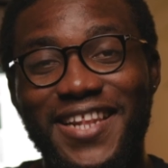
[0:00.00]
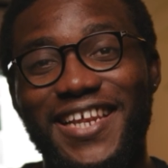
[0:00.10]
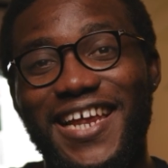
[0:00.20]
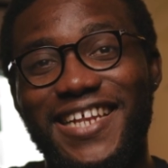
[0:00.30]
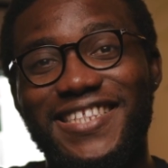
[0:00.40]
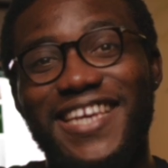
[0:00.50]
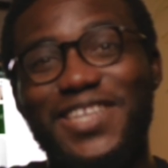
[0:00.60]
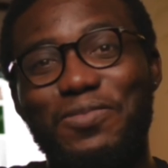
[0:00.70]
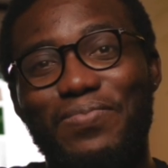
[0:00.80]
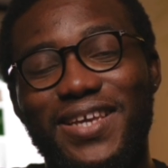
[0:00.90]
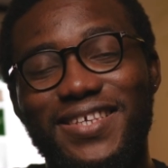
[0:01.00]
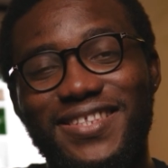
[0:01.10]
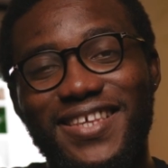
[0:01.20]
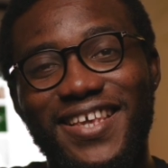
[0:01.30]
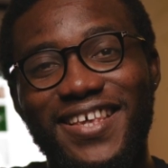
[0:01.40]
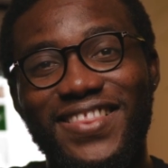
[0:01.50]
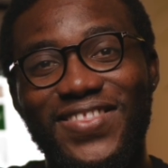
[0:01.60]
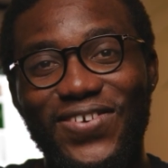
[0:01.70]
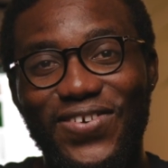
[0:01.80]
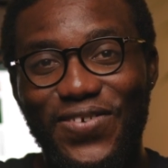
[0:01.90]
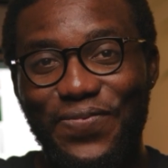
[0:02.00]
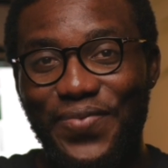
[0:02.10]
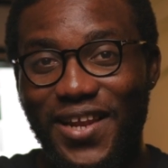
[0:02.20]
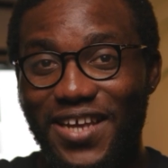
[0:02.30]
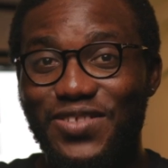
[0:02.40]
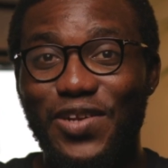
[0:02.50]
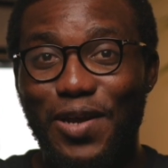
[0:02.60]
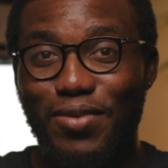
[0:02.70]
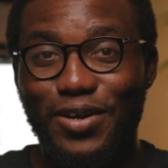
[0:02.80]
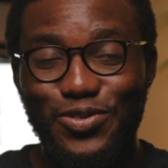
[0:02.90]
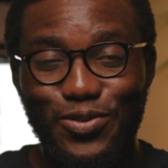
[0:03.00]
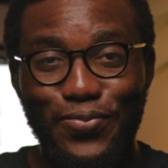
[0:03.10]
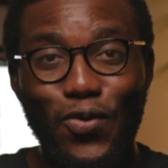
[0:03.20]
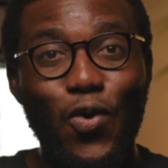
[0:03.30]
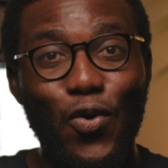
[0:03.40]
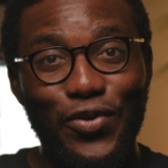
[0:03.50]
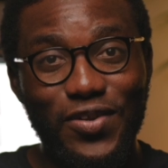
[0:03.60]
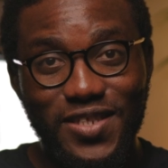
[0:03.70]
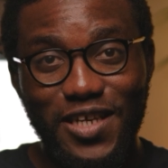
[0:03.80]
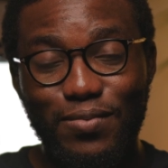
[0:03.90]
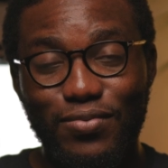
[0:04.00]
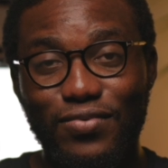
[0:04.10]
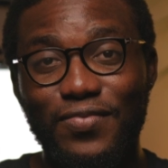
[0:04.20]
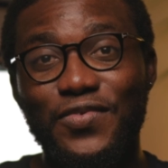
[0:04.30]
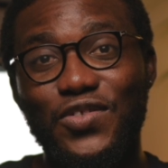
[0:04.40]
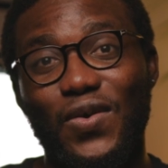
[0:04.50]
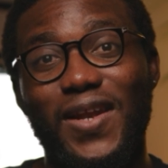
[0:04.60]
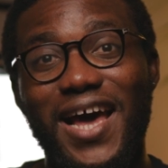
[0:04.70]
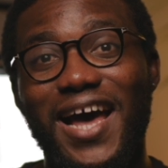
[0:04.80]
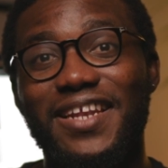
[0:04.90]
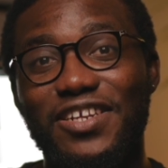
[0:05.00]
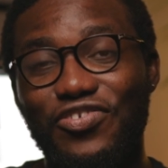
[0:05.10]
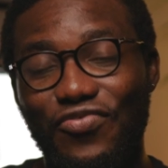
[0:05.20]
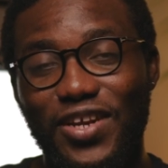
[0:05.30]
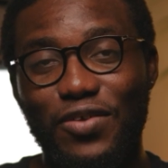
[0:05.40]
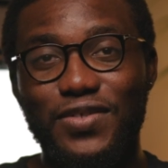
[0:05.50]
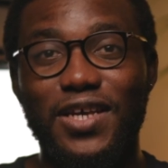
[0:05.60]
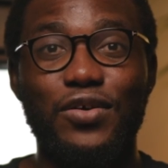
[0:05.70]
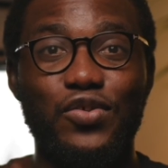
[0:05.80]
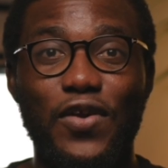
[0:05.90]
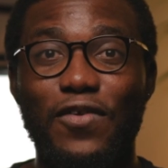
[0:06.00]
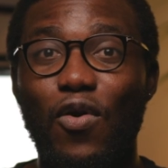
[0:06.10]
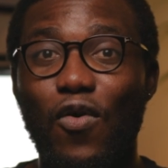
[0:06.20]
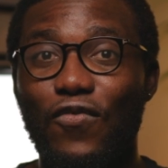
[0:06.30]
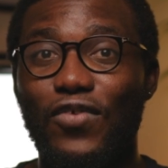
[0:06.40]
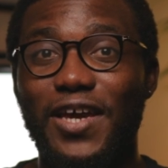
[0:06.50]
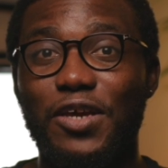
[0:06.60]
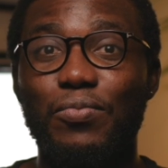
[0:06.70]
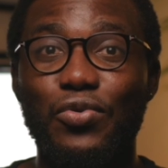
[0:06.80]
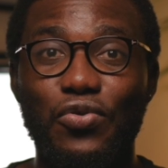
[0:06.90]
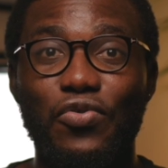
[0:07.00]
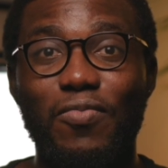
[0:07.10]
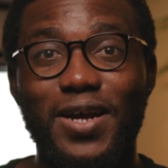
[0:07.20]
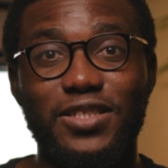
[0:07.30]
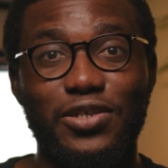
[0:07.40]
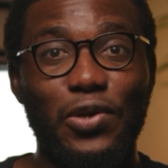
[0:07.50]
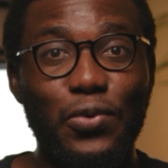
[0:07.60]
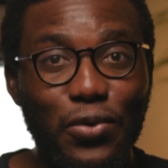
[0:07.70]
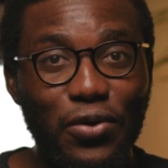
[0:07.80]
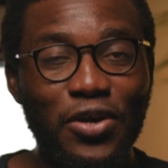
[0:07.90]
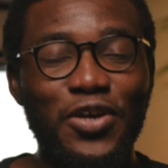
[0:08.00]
Then I decided to place the last light backdrop on the table, so that added green, because I was going all for a monochromatic look.